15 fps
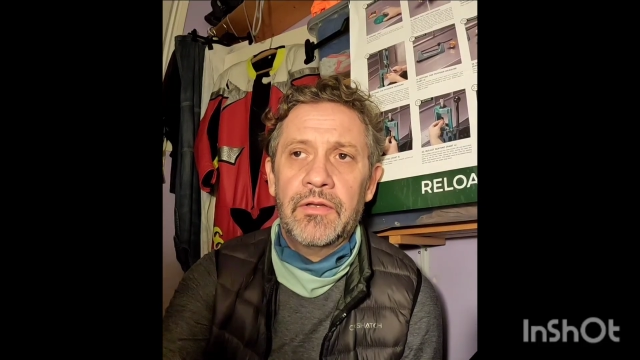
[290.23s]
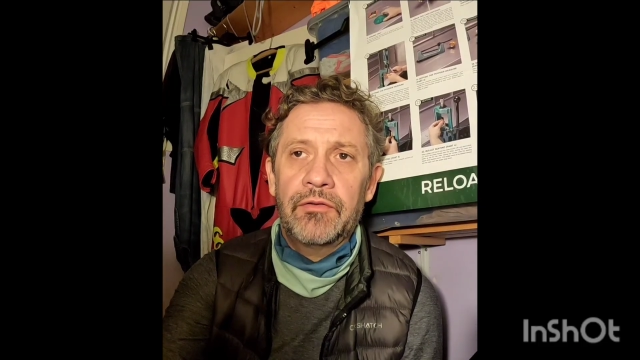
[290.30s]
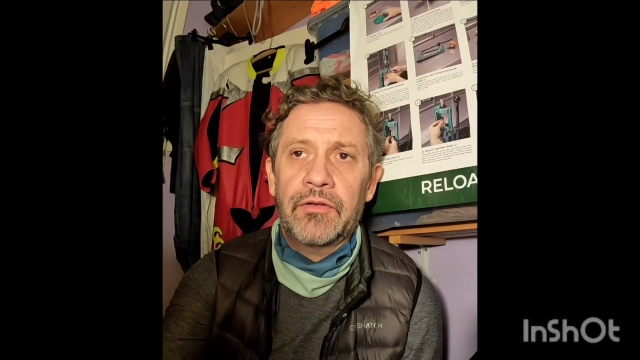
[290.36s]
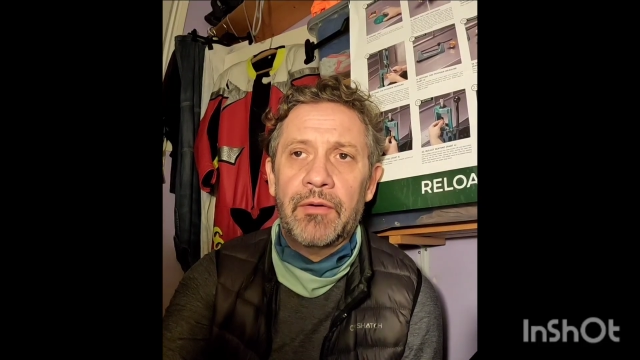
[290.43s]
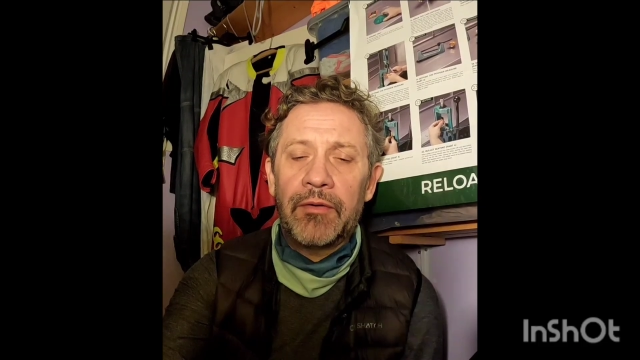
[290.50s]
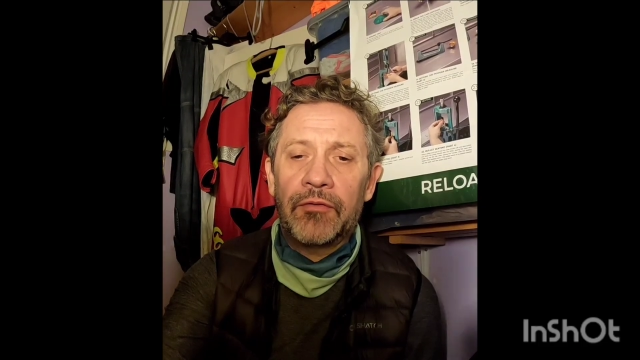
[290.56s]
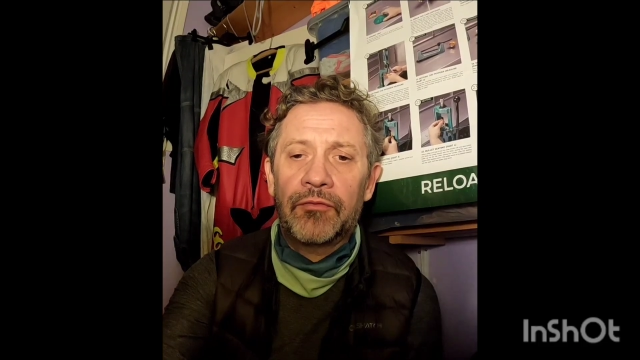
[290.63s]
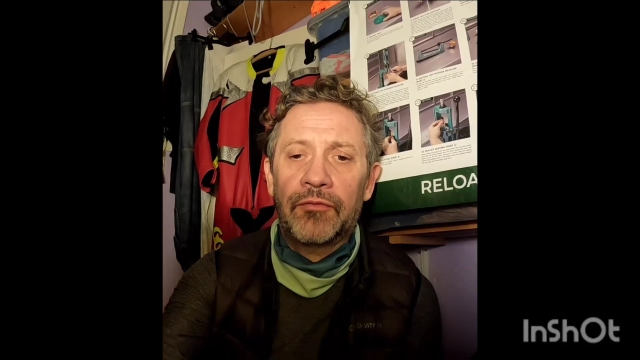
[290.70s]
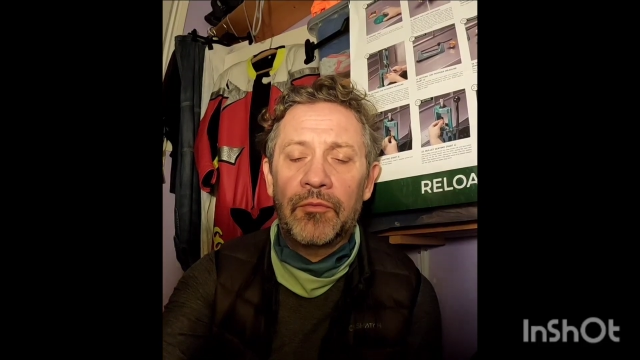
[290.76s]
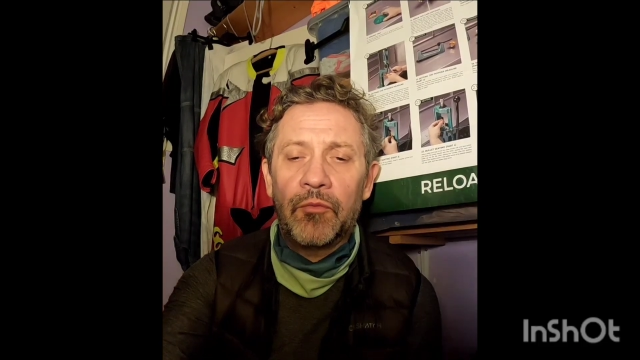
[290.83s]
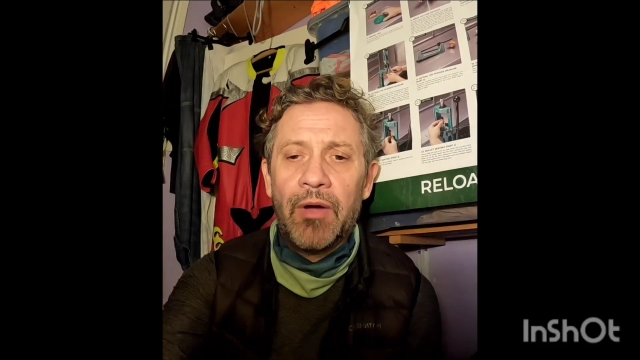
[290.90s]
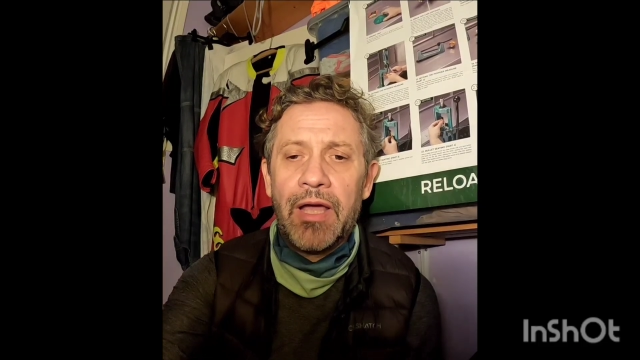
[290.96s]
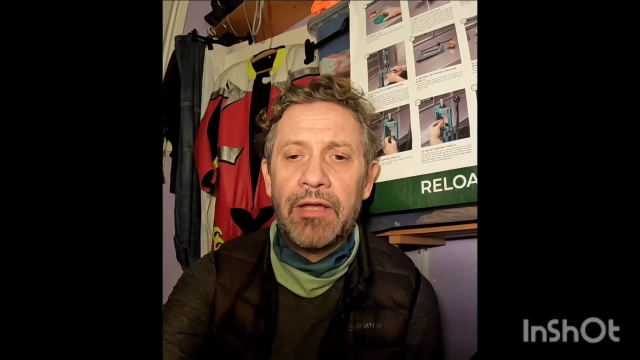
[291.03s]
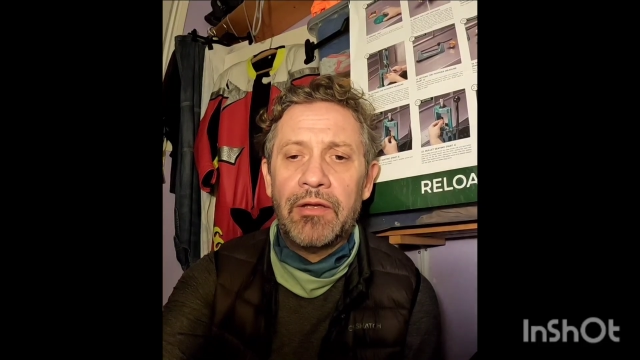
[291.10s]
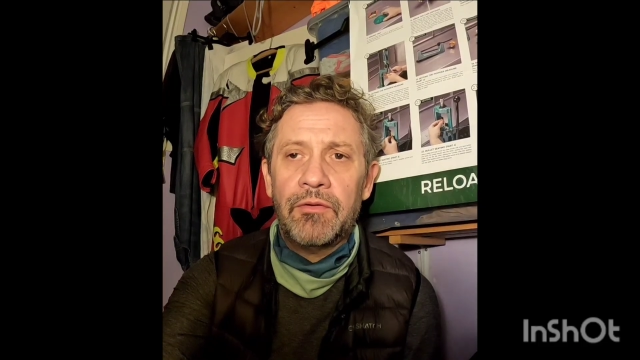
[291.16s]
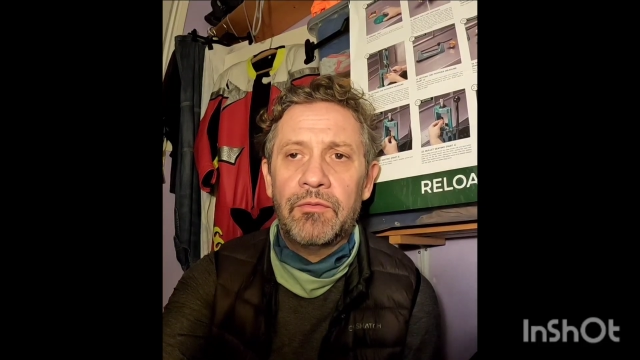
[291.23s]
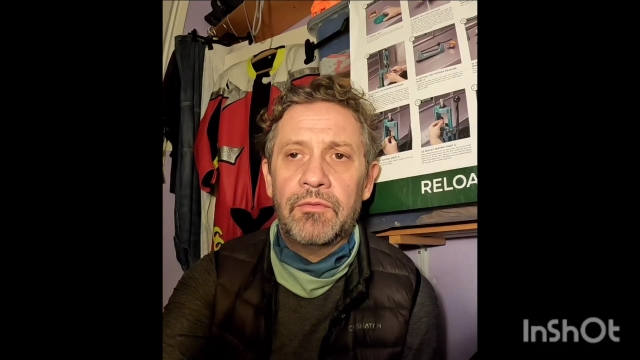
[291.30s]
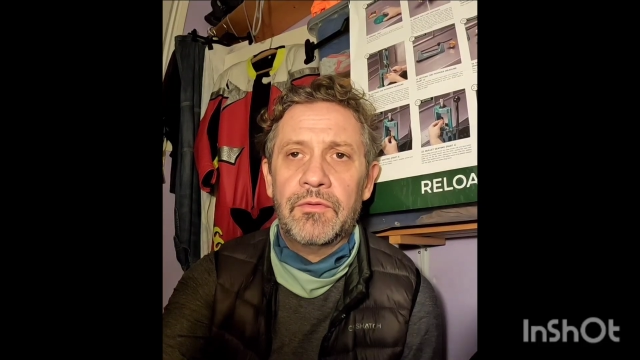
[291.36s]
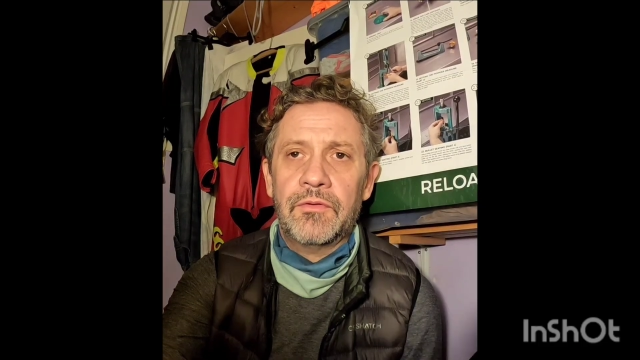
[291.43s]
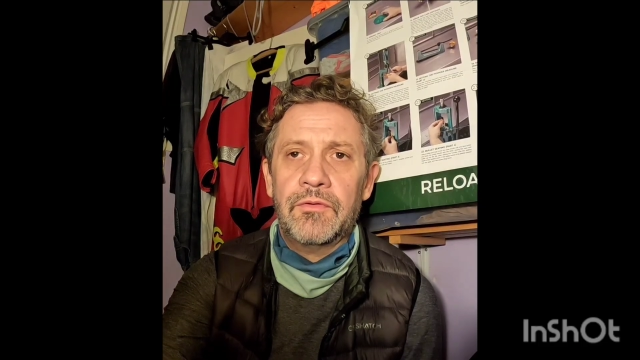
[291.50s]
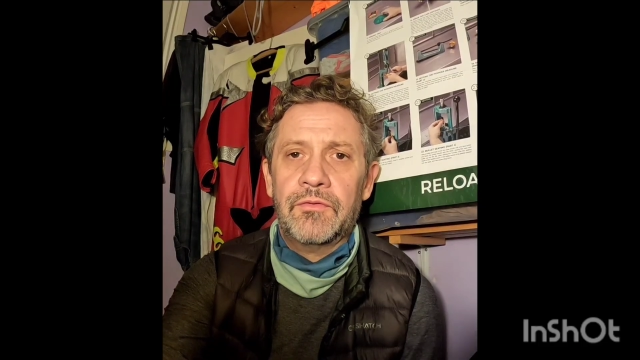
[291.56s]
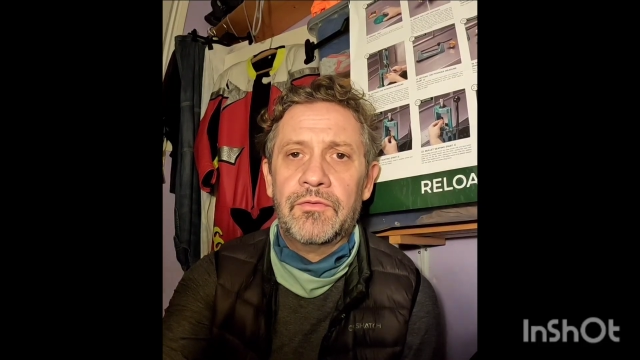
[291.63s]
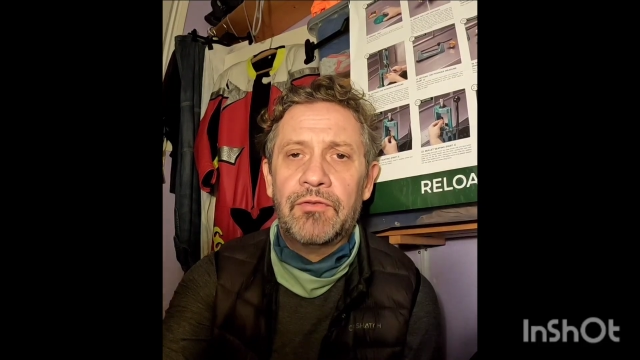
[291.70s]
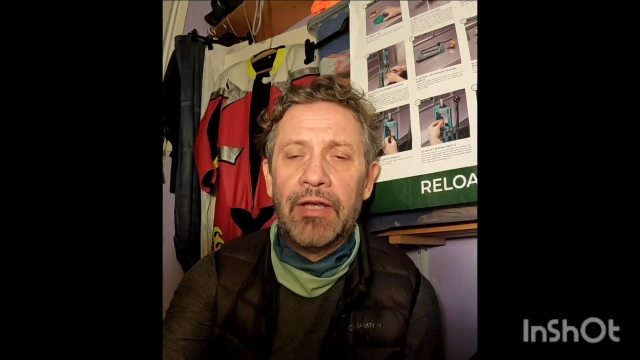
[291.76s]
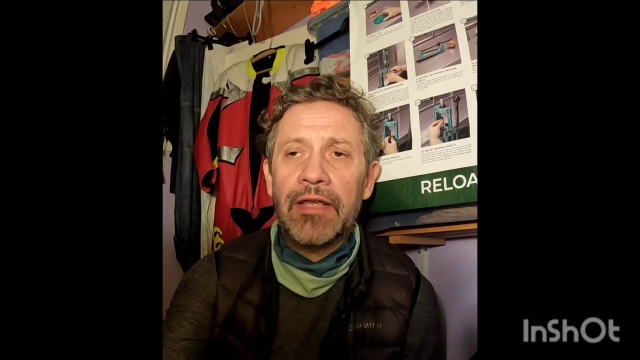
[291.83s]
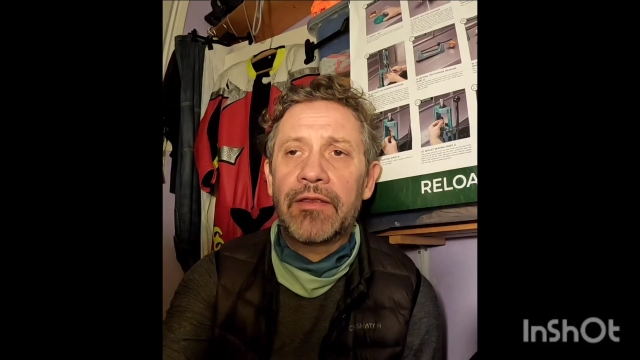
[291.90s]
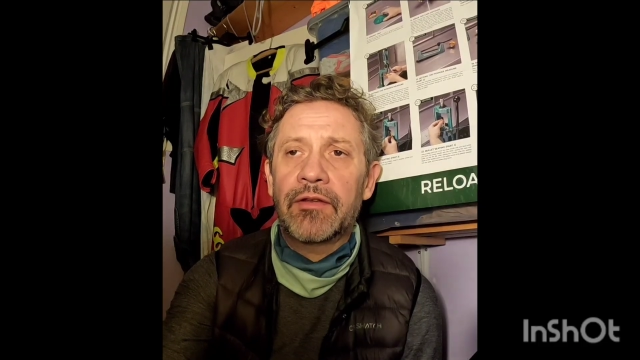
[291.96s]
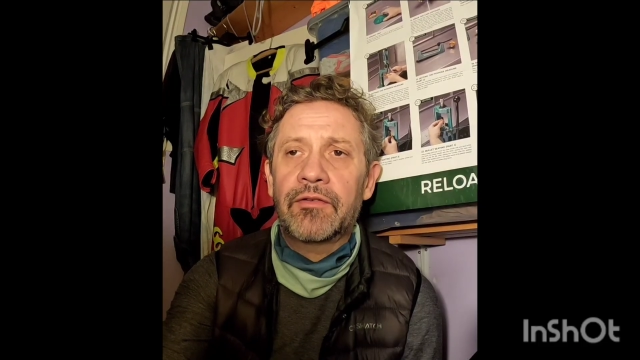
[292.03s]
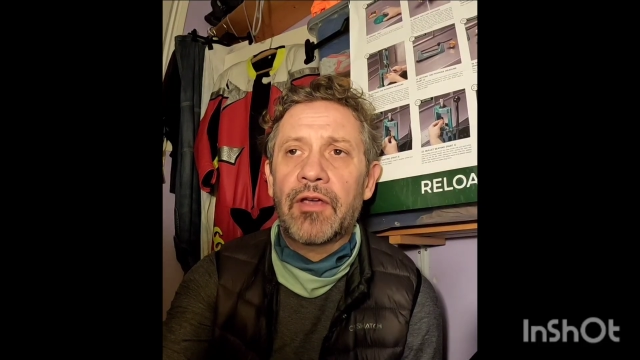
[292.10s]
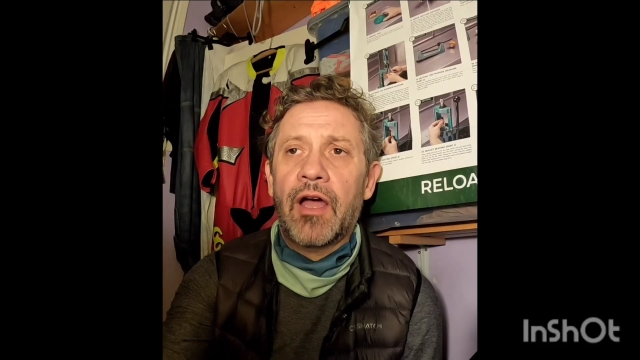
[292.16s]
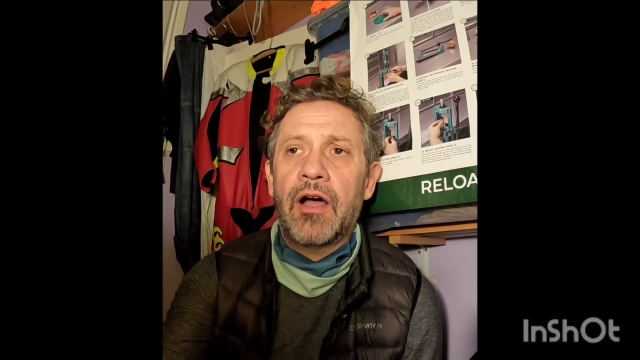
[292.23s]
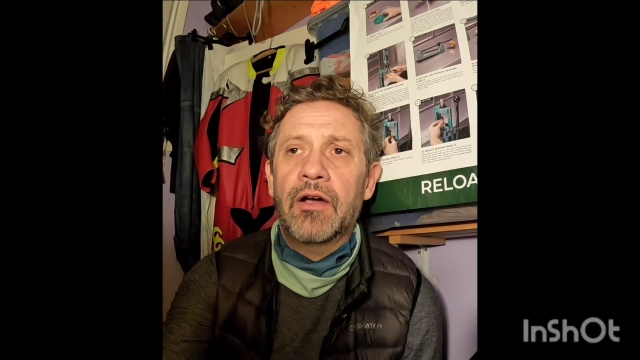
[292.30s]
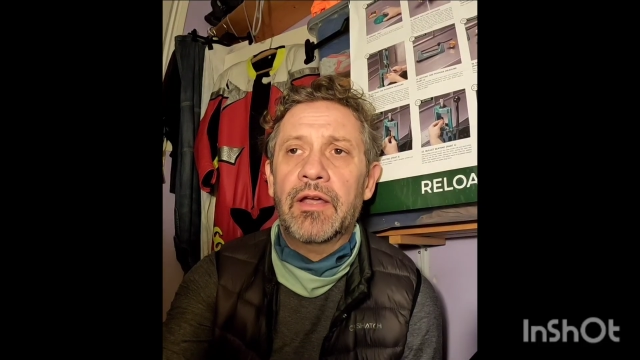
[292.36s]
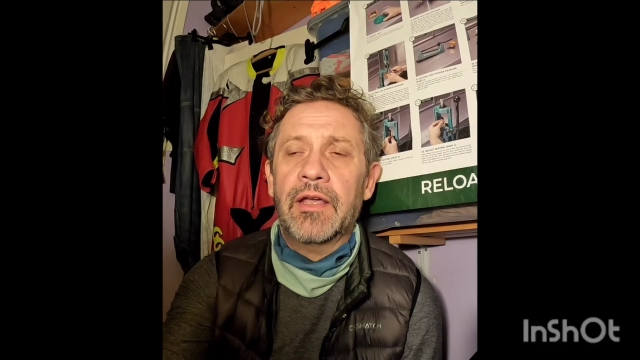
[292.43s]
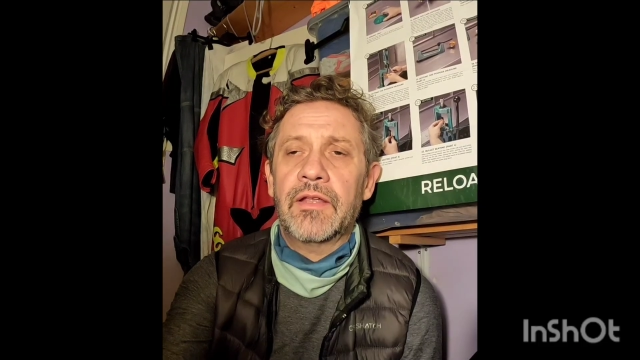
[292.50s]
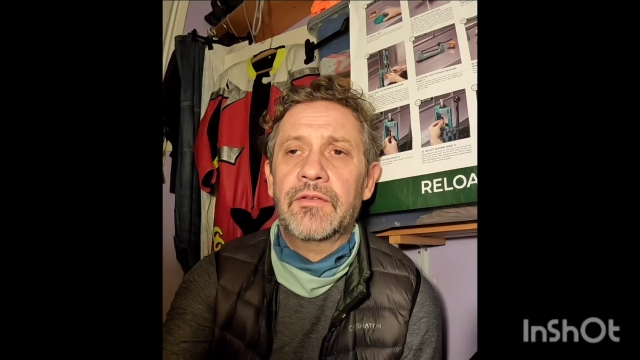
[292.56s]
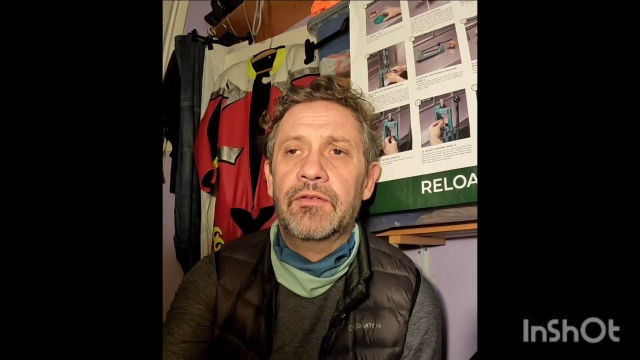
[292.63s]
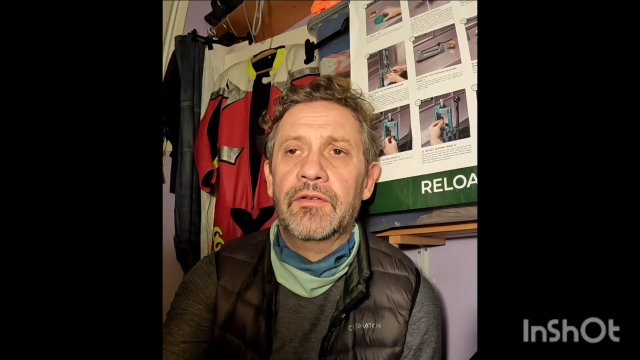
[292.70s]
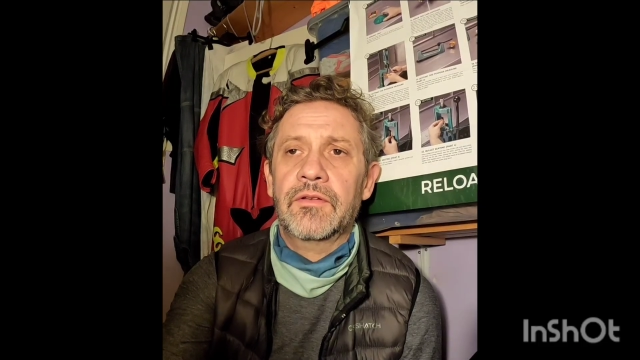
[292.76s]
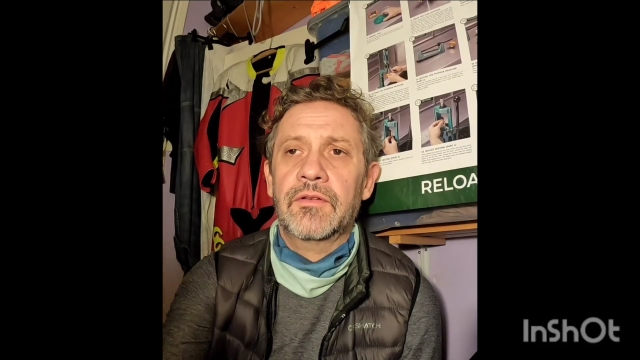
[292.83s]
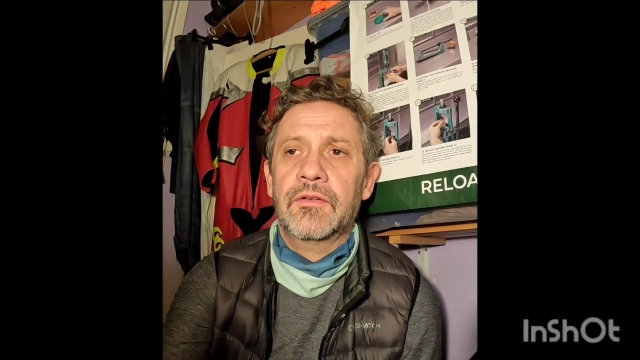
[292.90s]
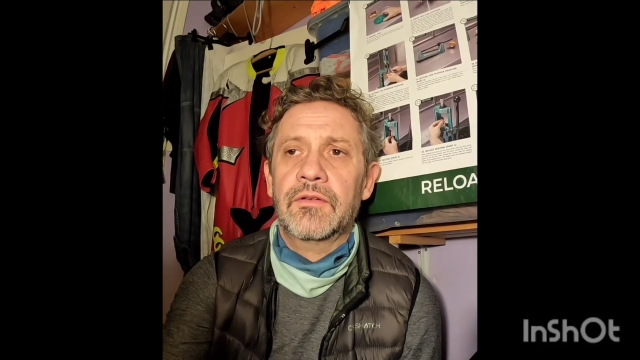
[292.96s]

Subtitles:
So it's from where you see the target.